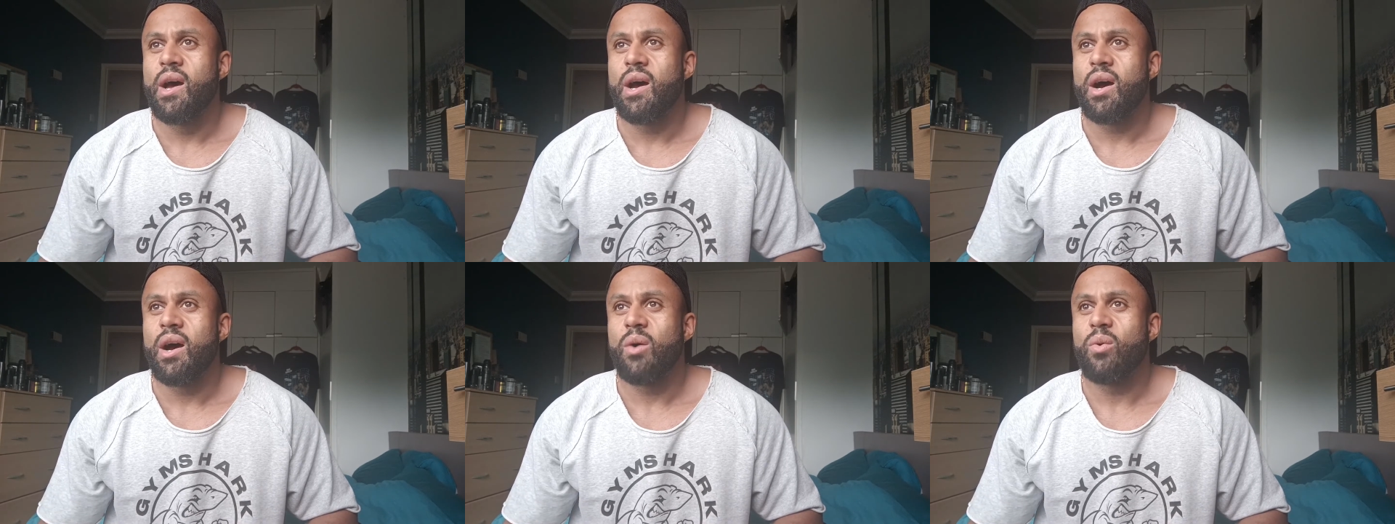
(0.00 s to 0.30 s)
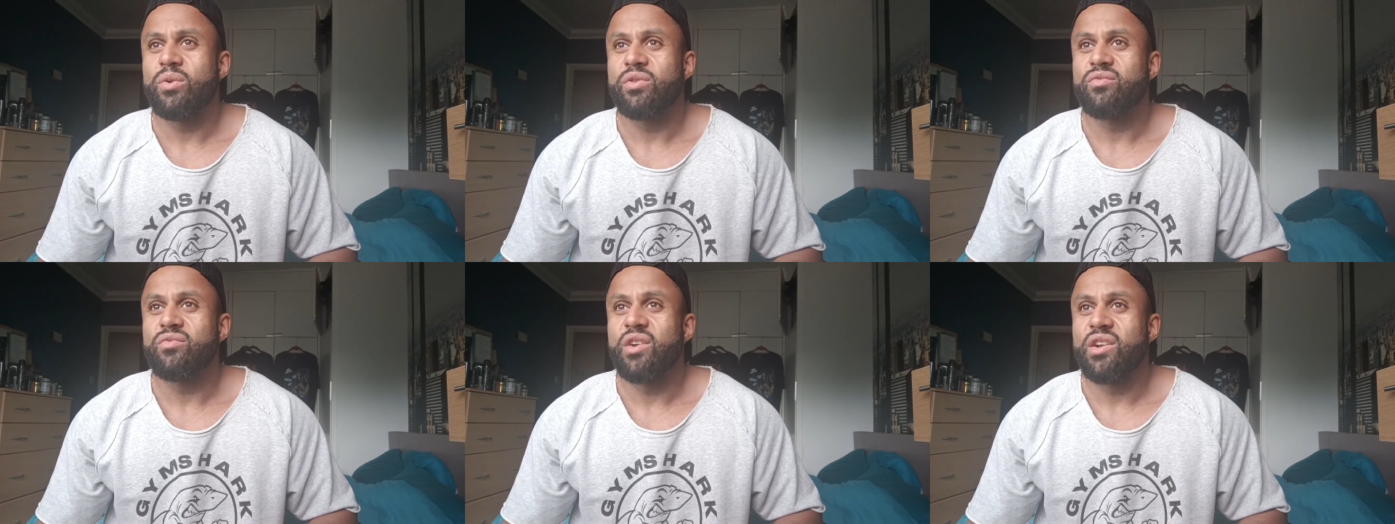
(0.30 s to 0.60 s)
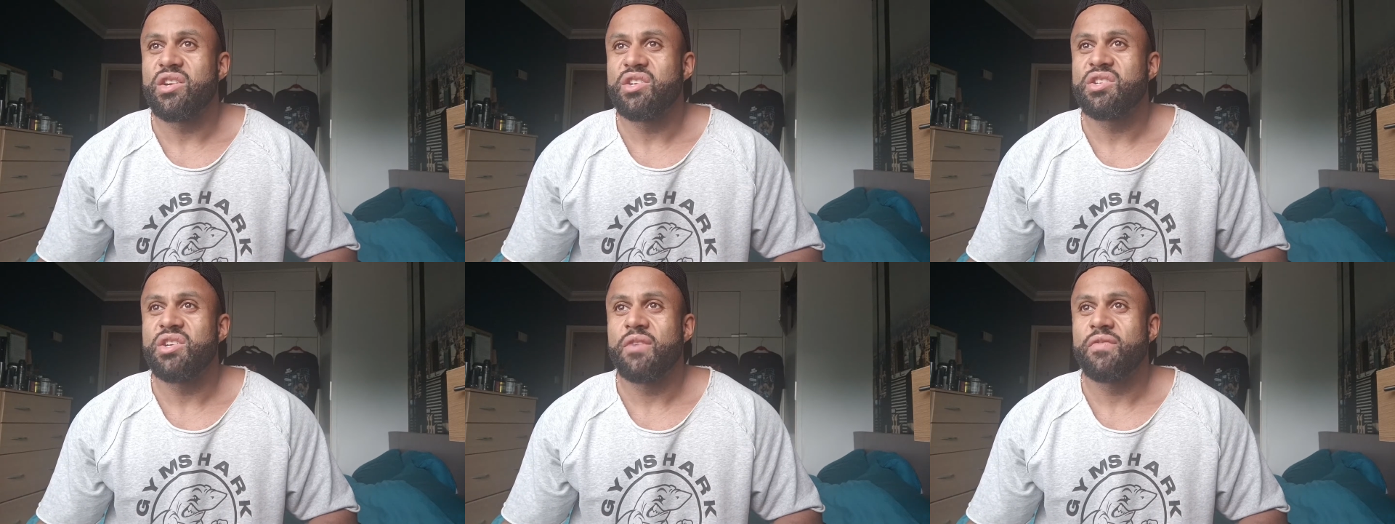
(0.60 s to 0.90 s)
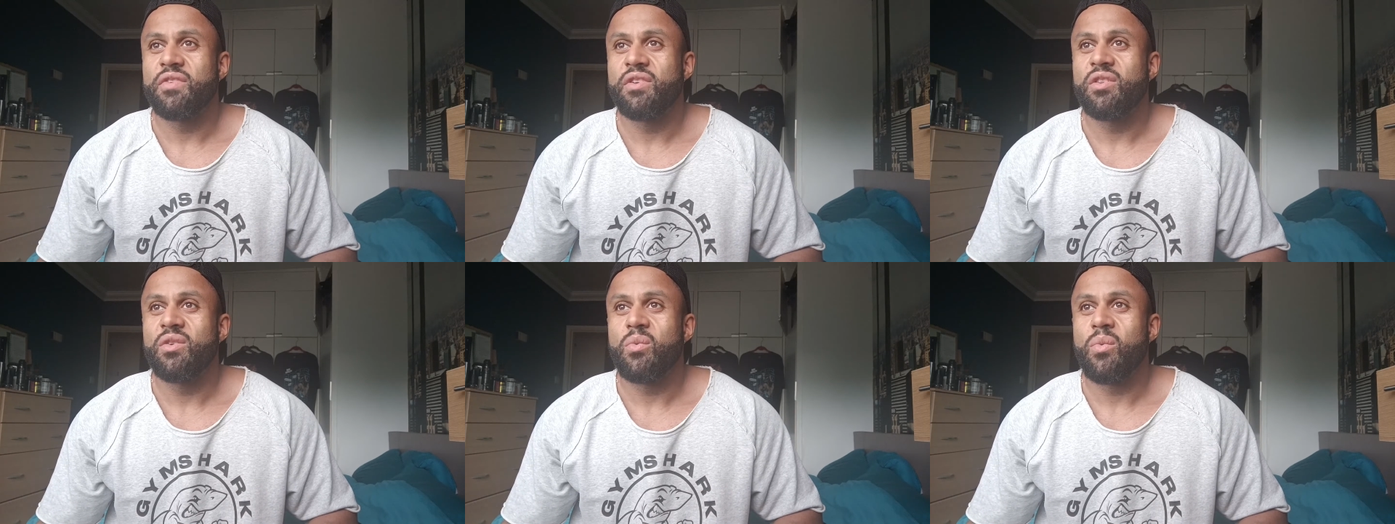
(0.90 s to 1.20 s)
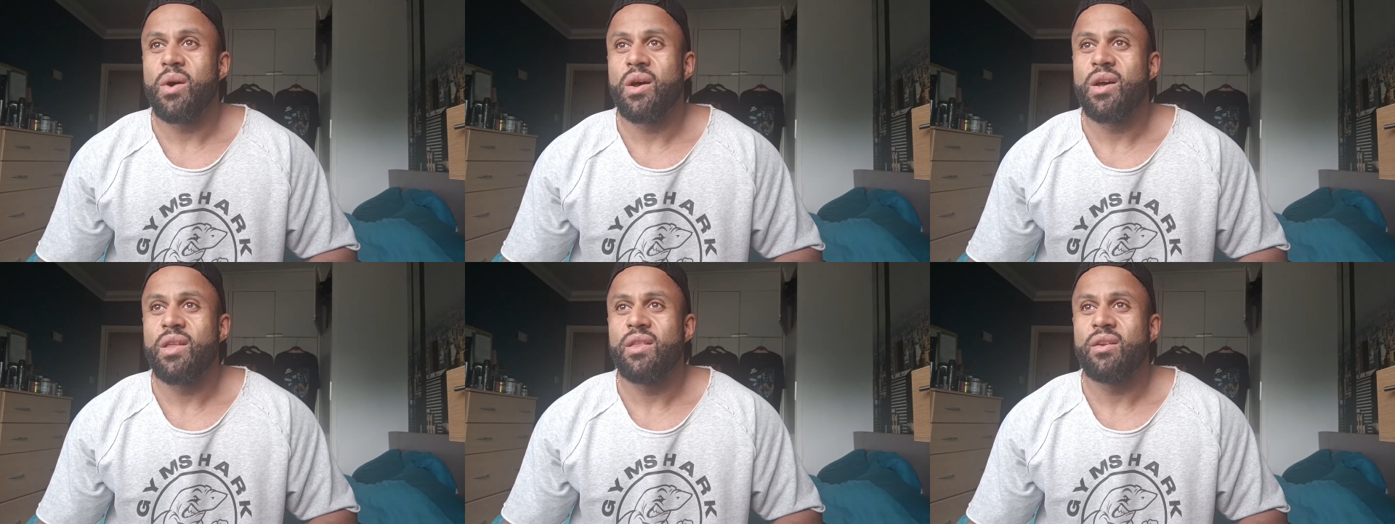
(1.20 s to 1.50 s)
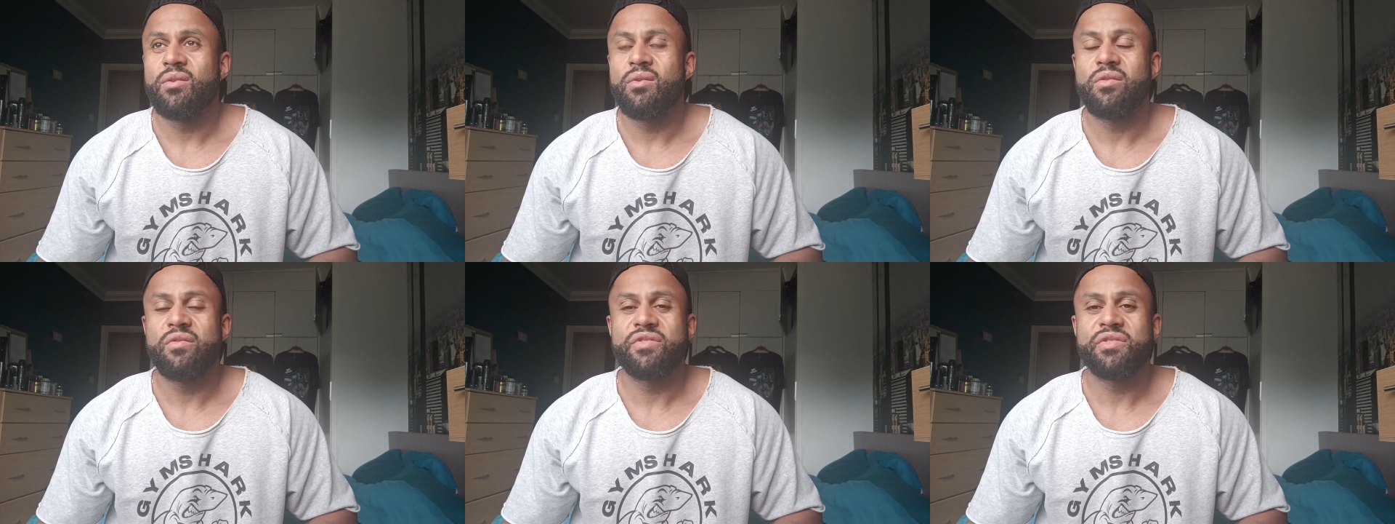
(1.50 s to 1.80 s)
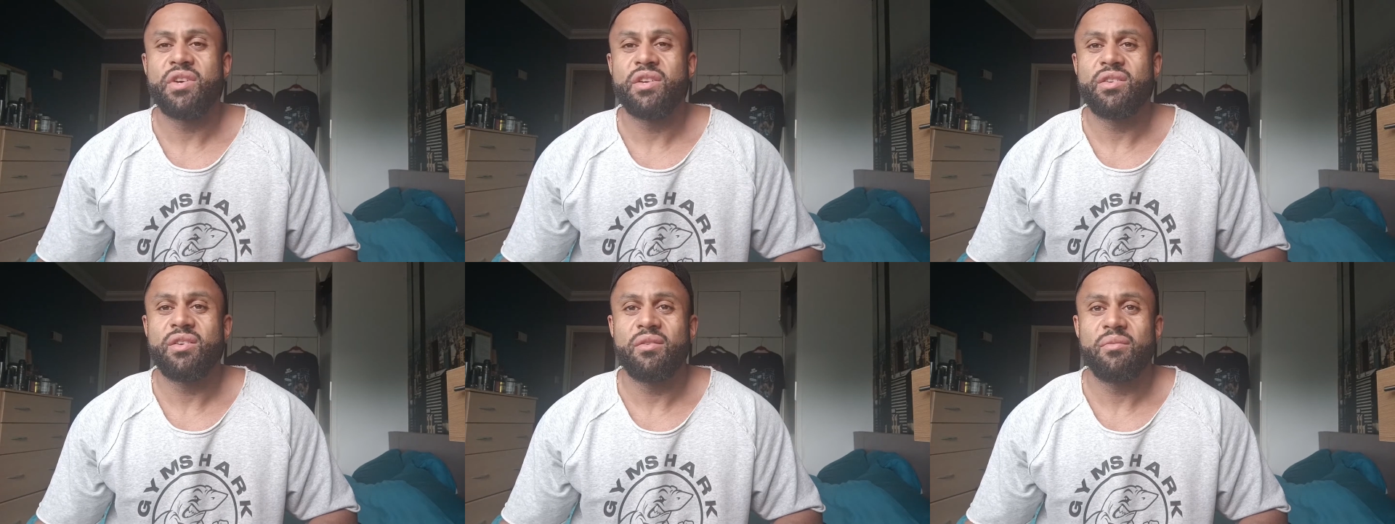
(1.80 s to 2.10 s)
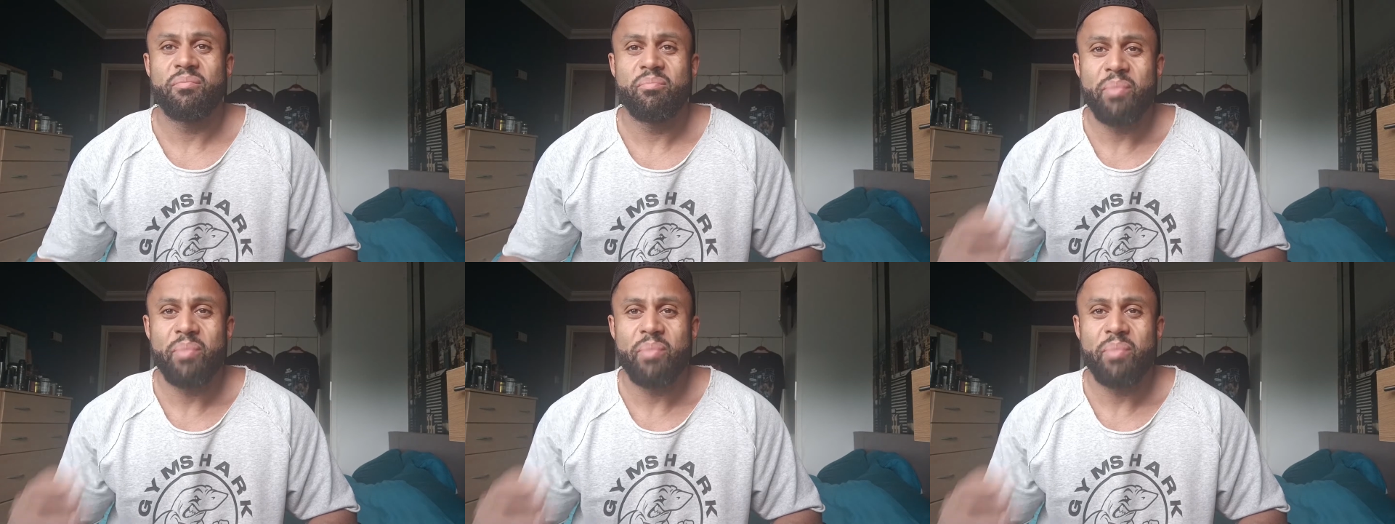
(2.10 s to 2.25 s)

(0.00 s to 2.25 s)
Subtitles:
I wasn't really shifting the weight, and then all of a sudden,